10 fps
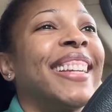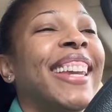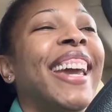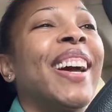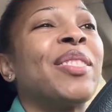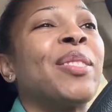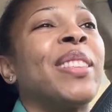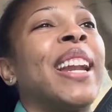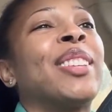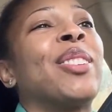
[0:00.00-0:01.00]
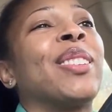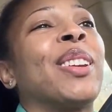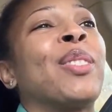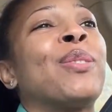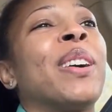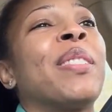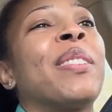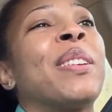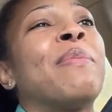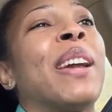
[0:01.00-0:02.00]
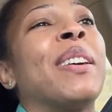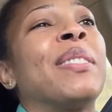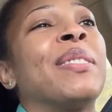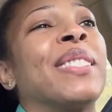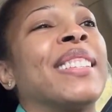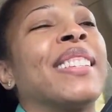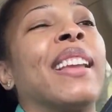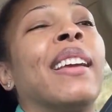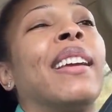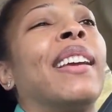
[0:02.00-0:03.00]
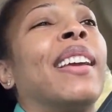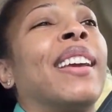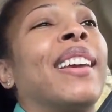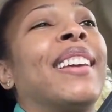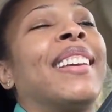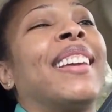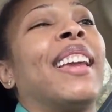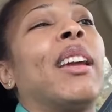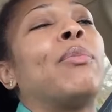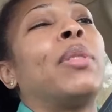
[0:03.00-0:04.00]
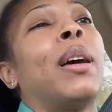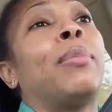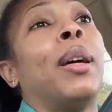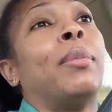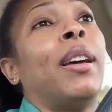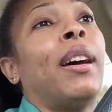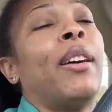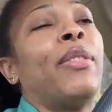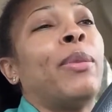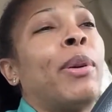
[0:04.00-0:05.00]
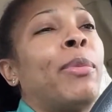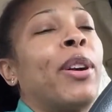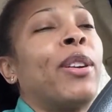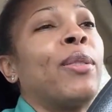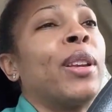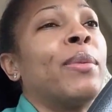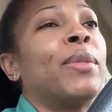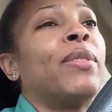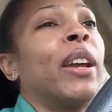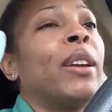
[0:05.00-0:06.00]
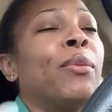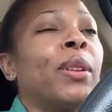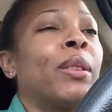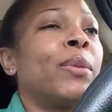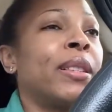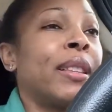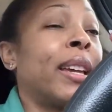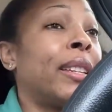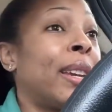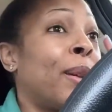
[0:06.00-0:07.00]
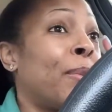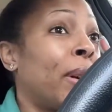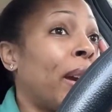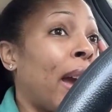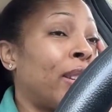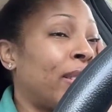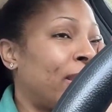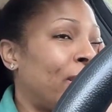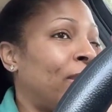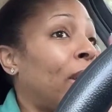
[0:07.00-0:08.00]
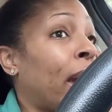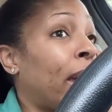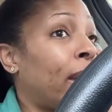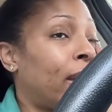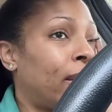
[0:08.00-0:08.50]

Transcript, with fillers: yeah, so then I start looking through other emails and blah, blah, blah. I found my barcode. It was fine. It really wasn't that deep, but I just don't like,